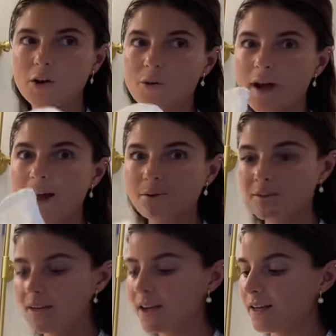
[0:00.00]
go
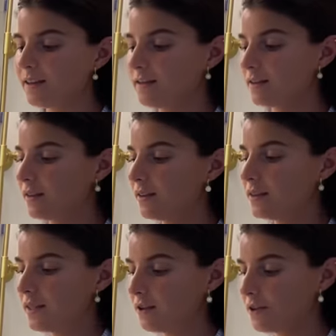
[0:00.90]
outside. The
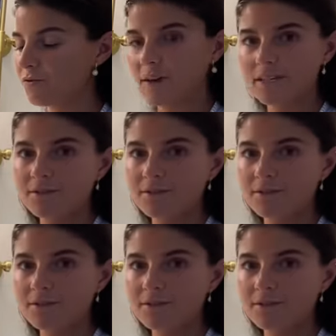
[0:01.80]
dinner is right